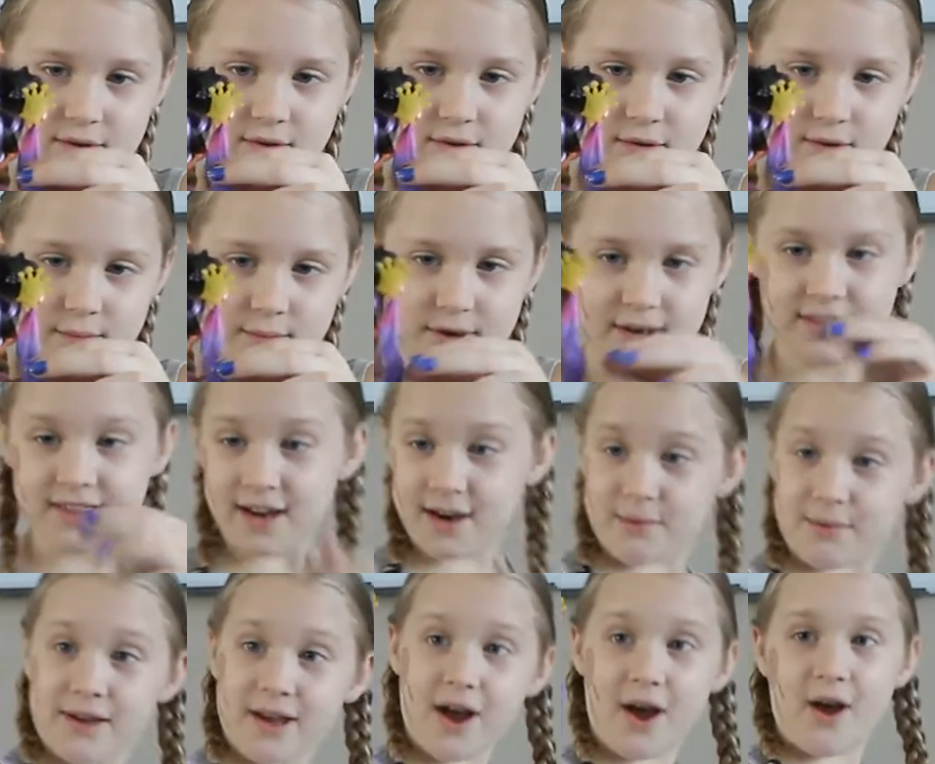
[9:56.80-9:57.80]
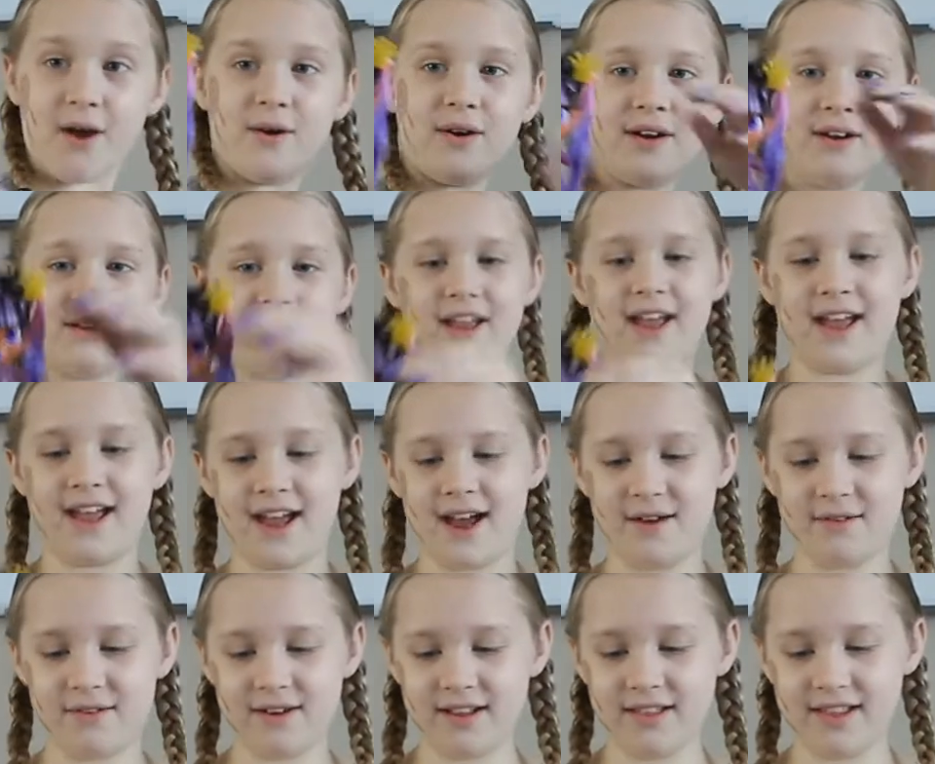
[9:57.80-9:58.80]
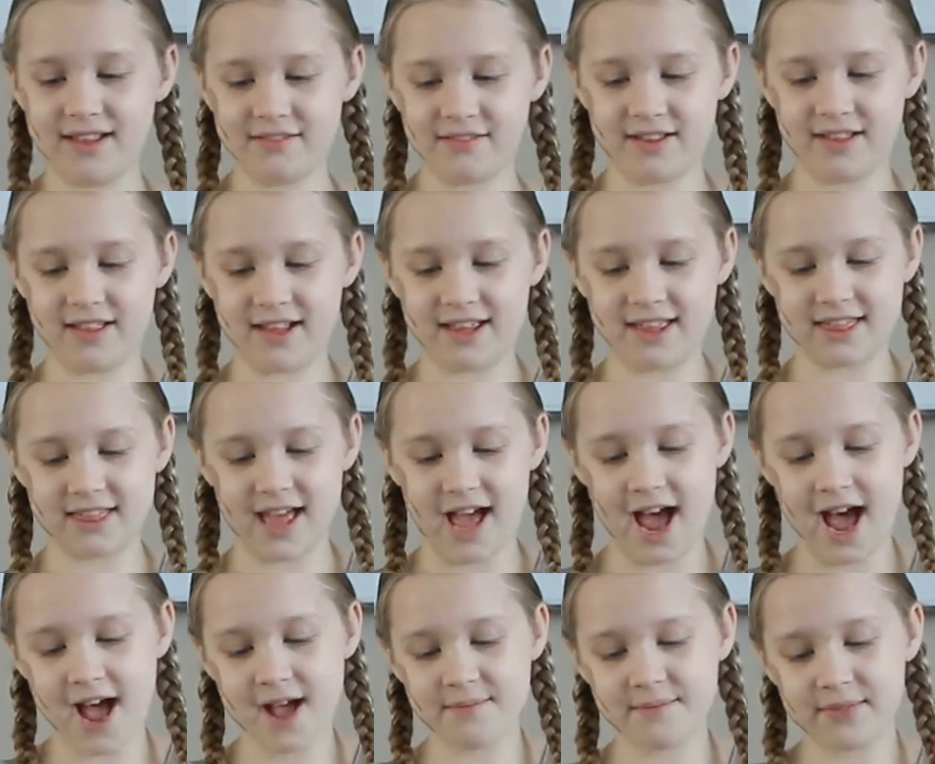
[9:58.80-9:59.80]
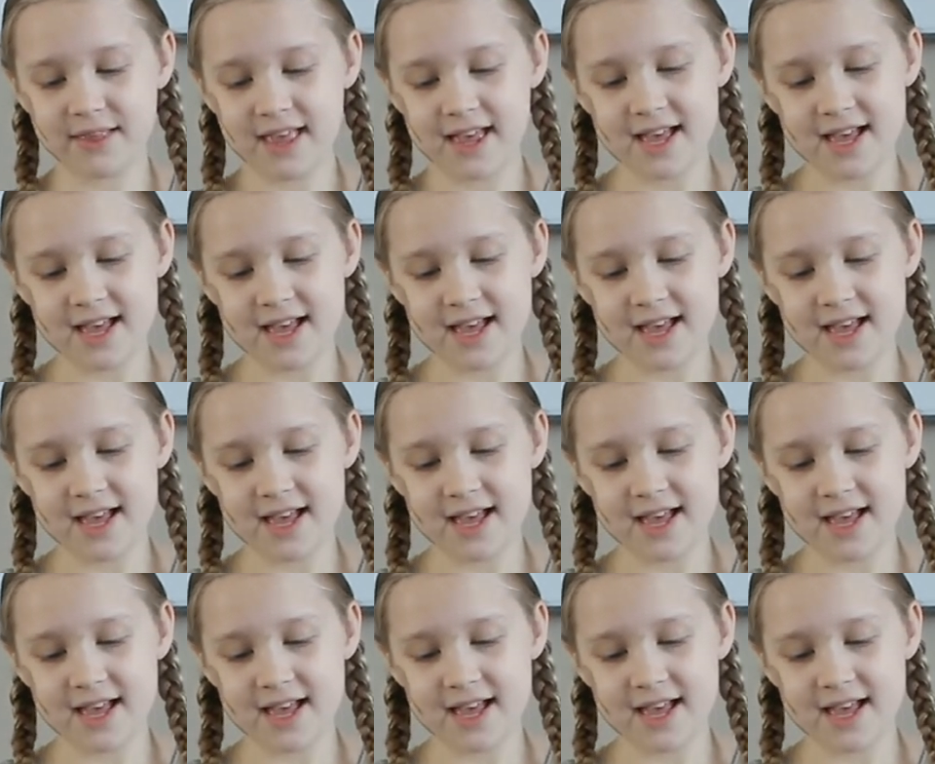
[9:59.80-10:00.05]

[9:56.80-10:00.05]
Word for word: Ombre. There we go. Okay, I want to leave it like that.